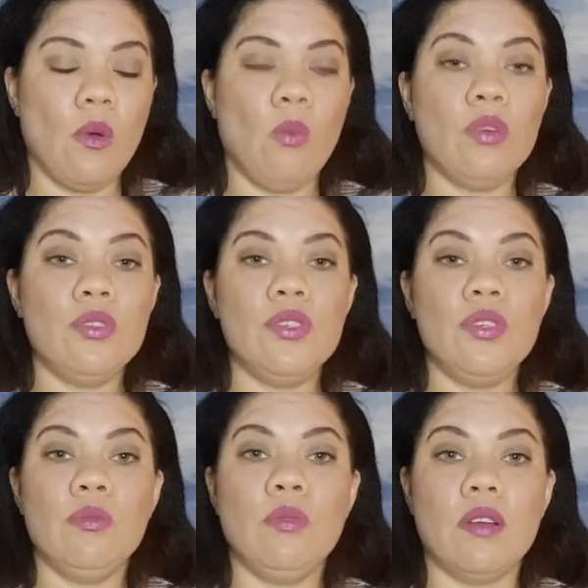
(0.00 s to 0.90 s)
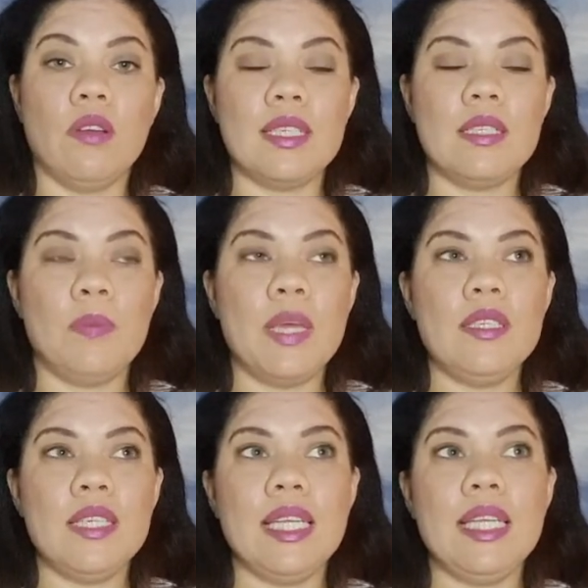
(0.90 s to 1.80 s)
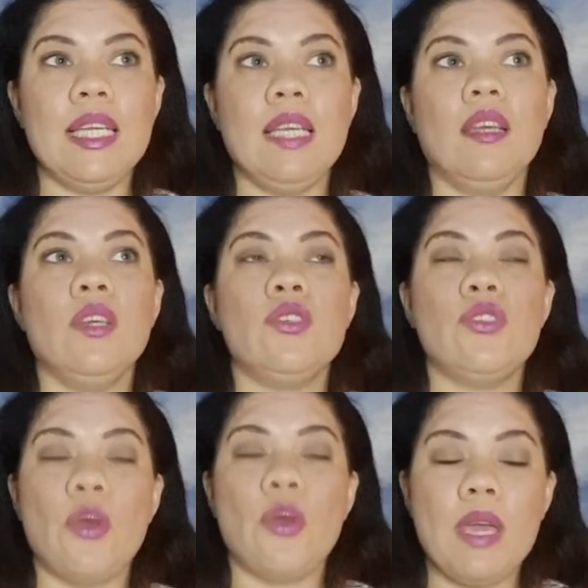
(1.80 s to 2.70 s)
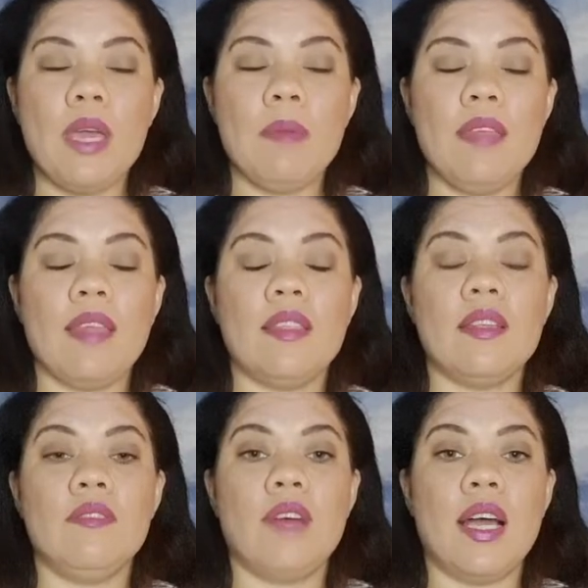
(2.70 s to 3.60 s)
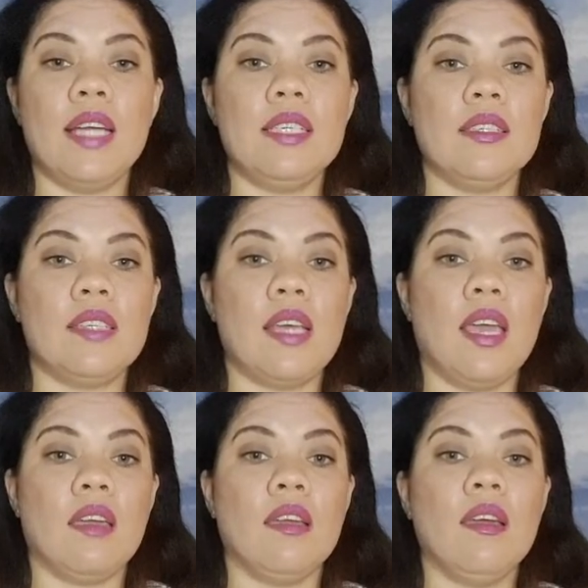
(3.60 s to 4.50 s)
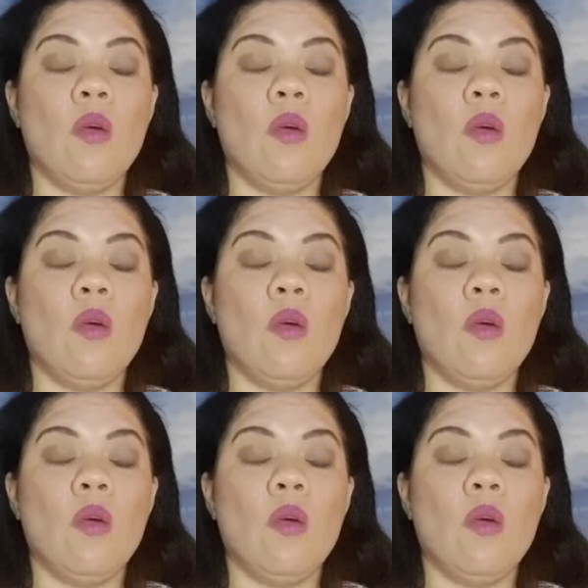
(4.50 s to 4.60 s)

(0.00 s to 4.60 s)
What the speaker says: What do you want? It's basically showing me that the divine is saying,